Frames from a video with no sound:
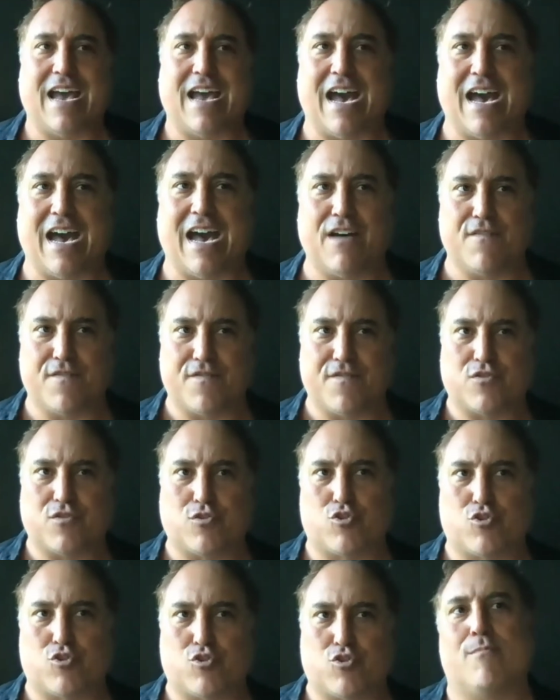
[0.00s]
have
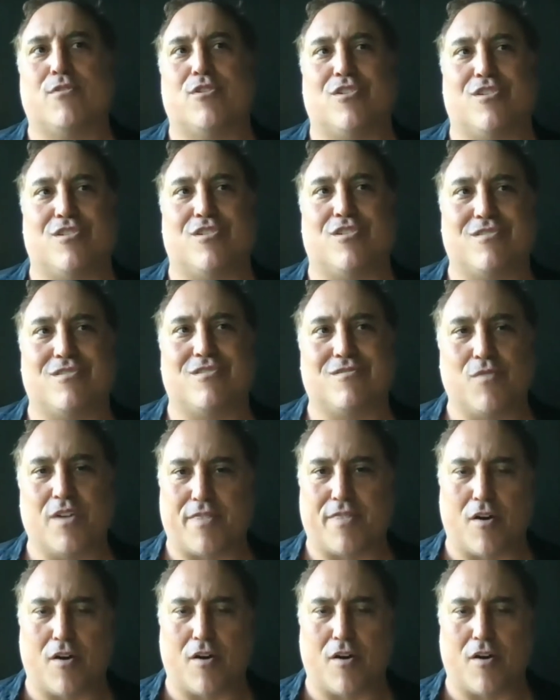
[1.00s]
trouble
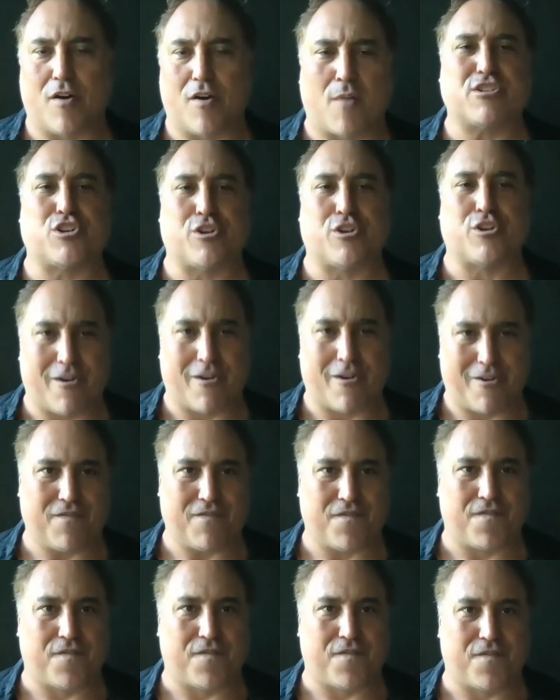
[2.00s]
with
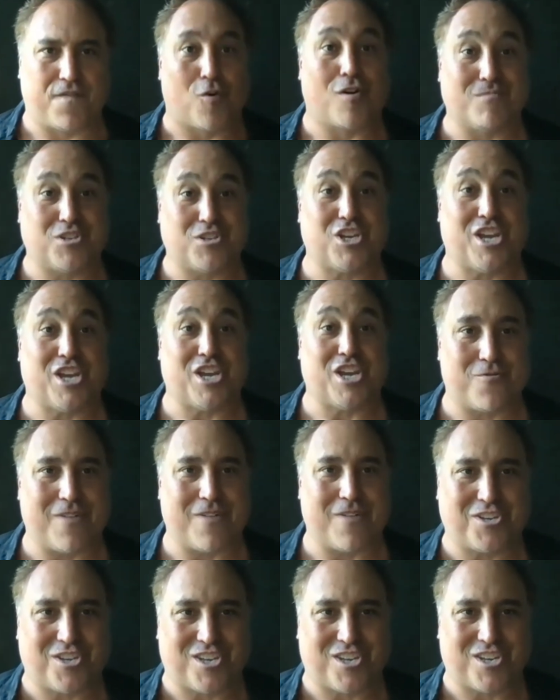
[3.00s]
arbitrary form
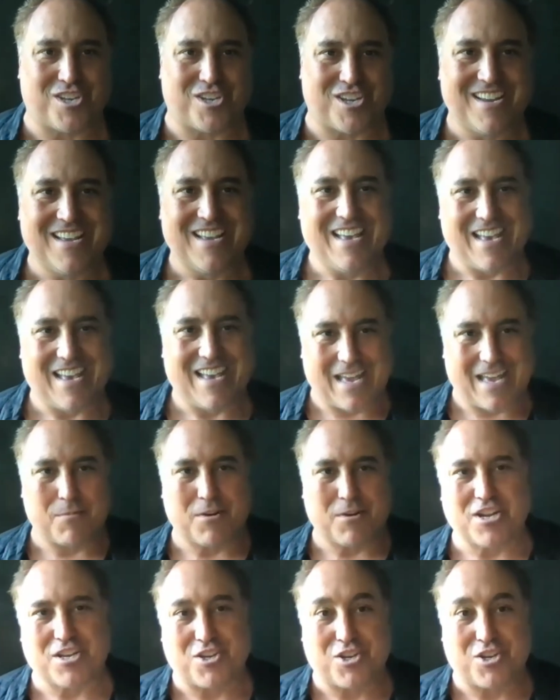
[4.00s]
generation
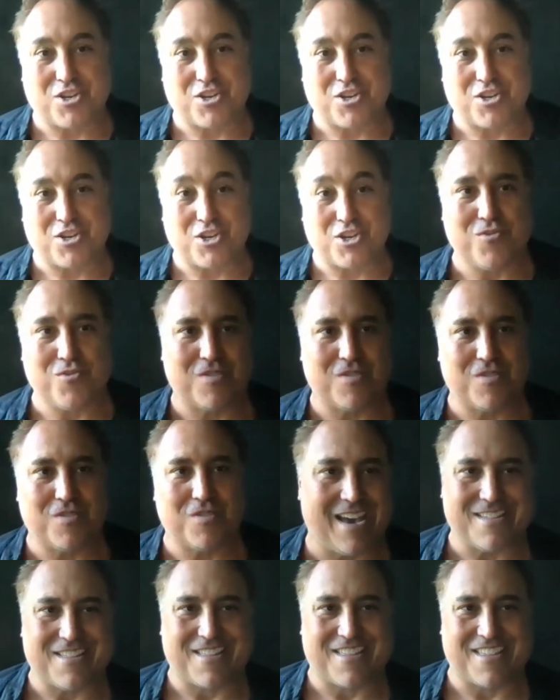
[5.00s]
and I'm going to show you
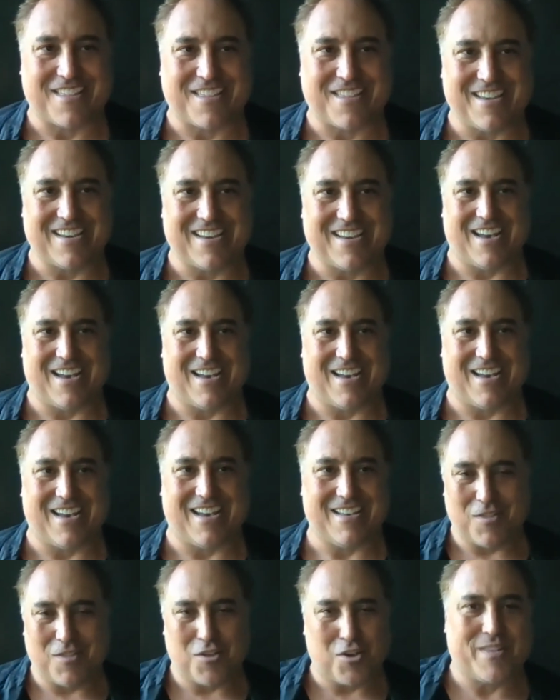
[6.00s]
guys in
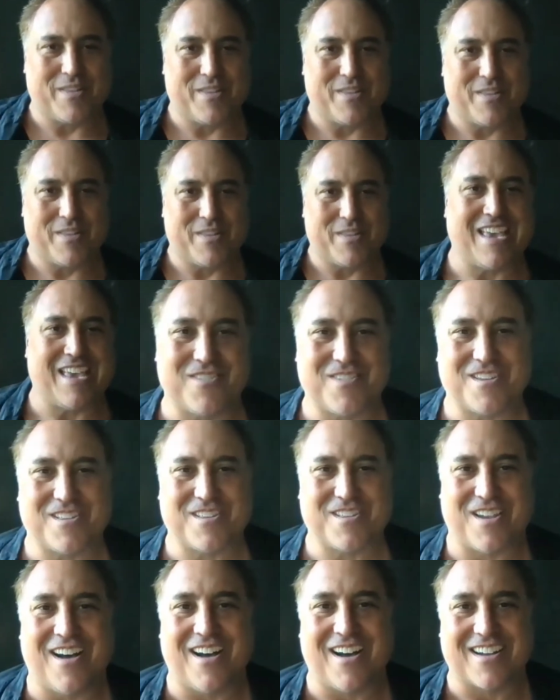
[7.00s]
uh, a little bit later
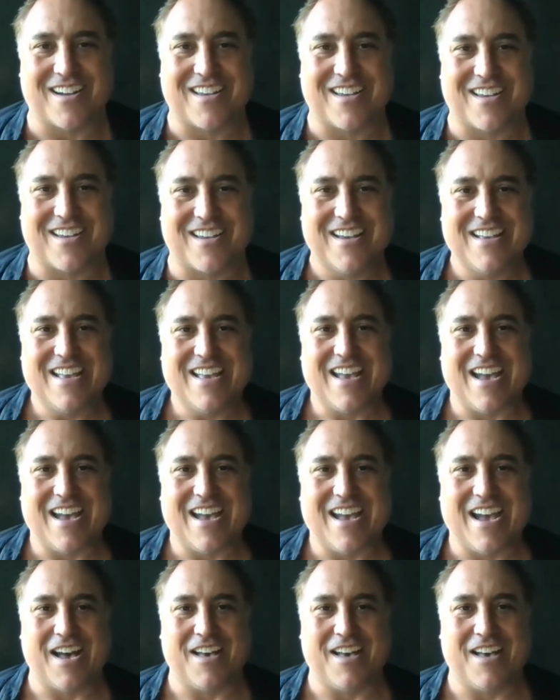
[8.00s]
in the talk
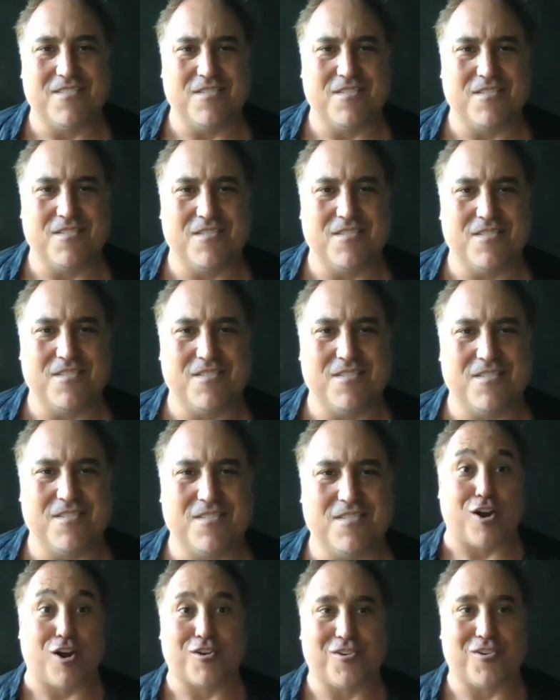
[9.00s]
uh,
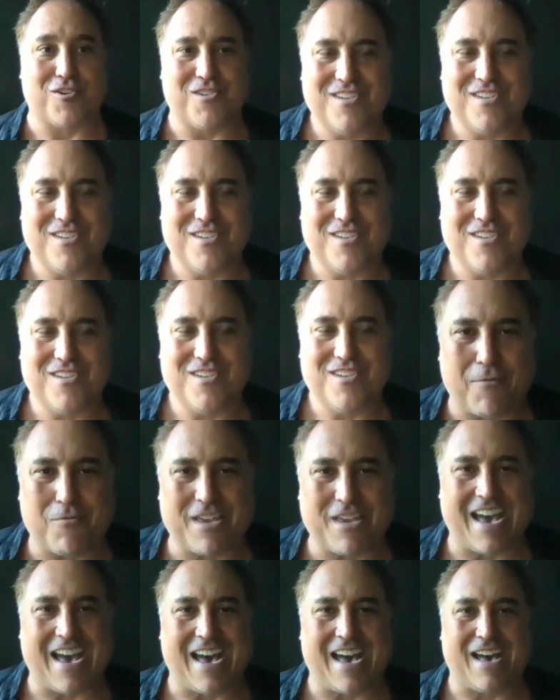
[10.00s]
this struggle
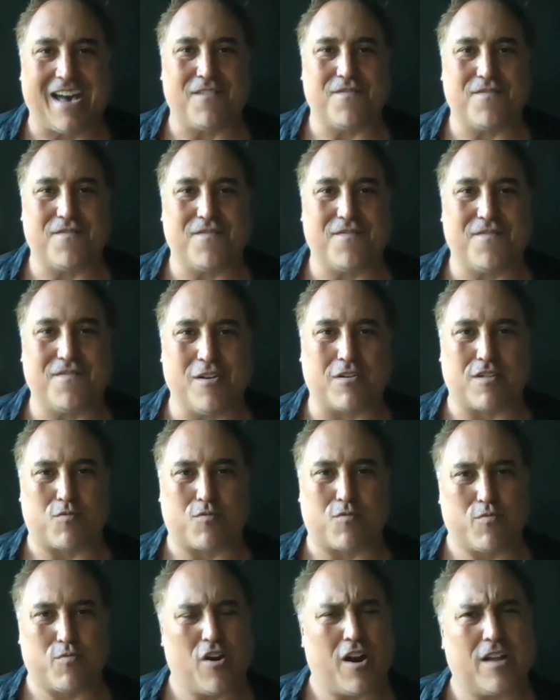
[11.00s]
that we have, you know,
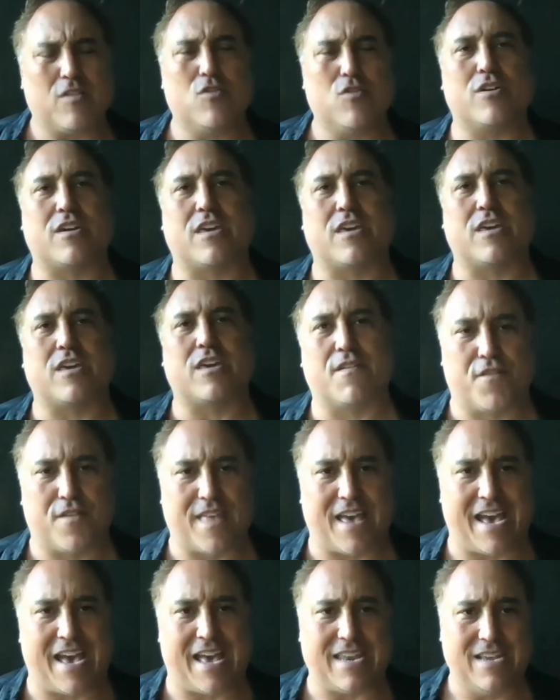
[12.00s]
because we are
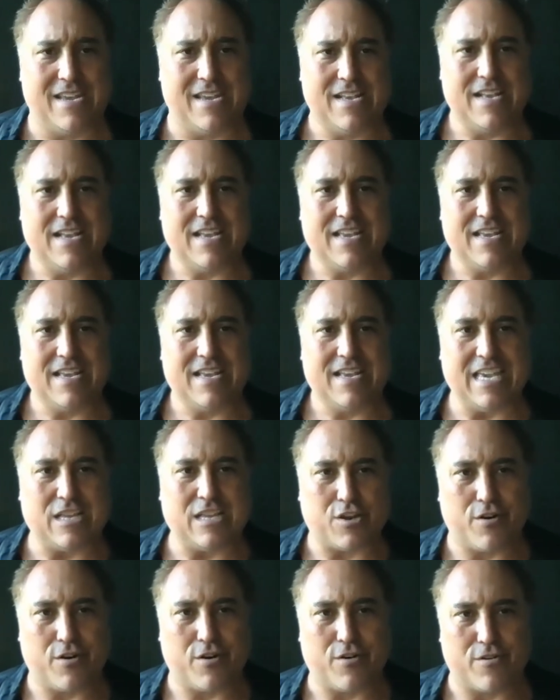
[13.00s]
looking for that
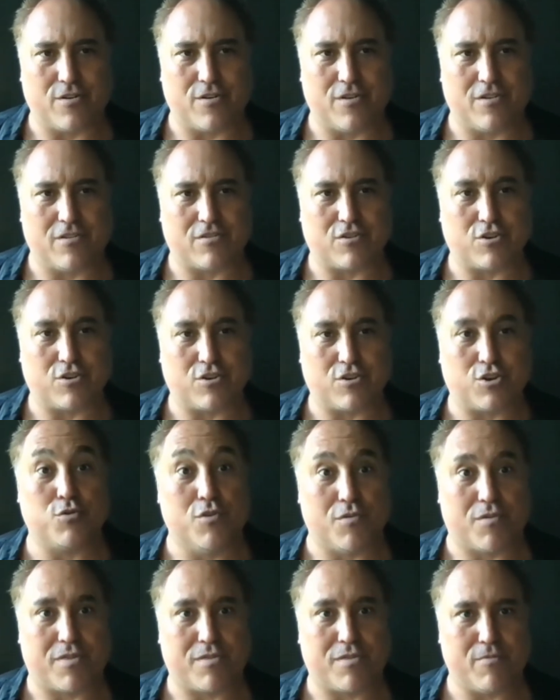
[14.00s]
eternal
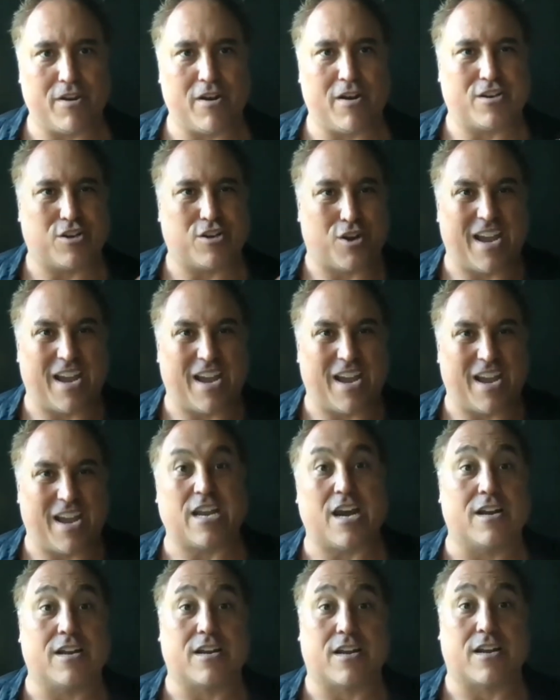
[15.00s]
truth. We are
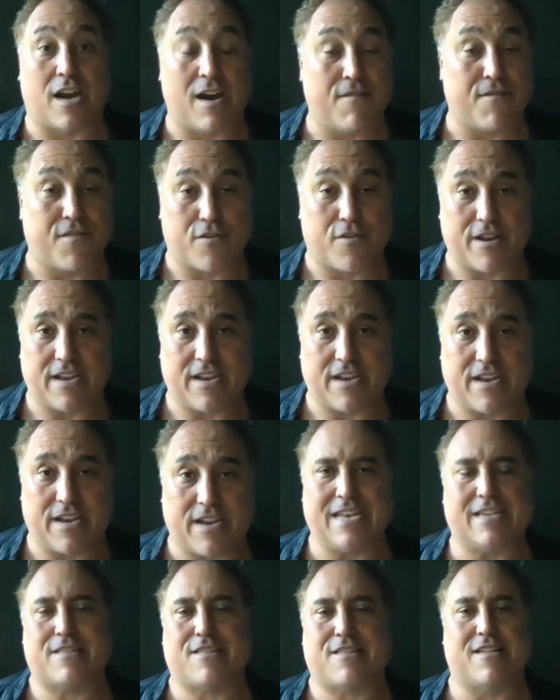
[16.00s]
trying to uncover
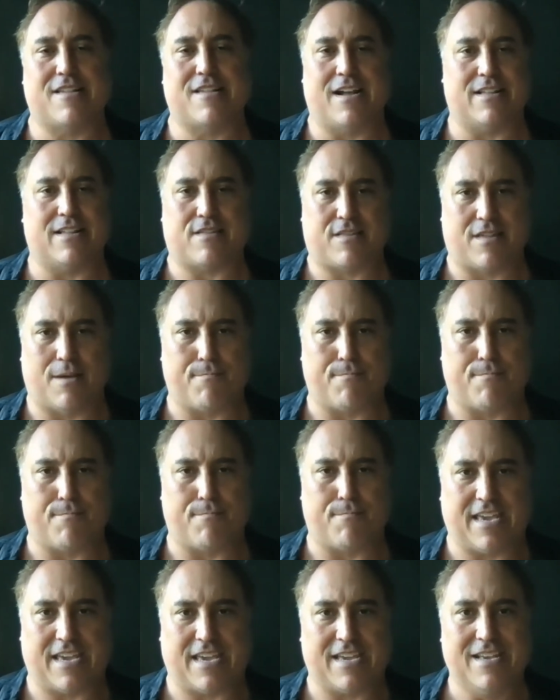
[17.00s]
it, and it's not
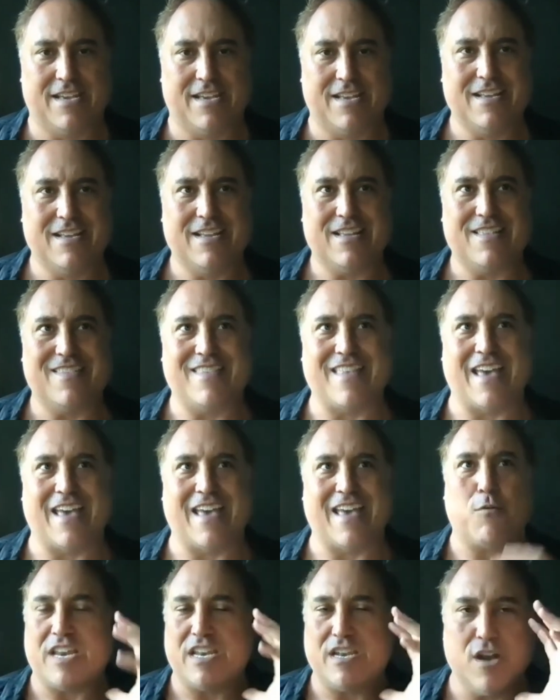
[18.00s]
something
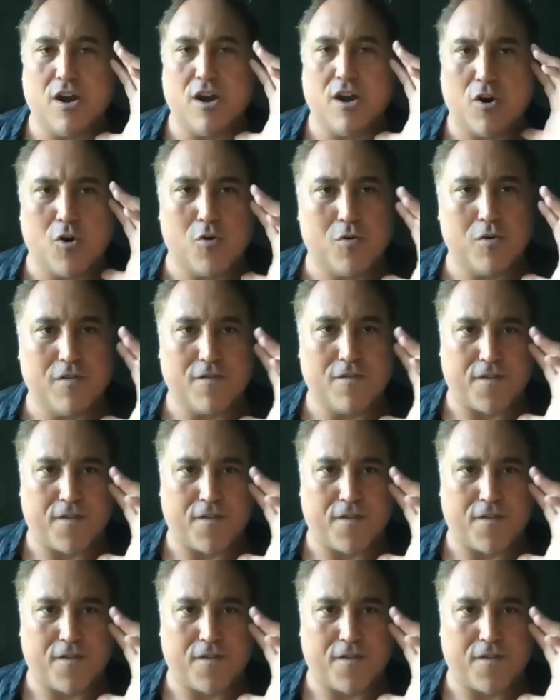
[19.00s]
that we know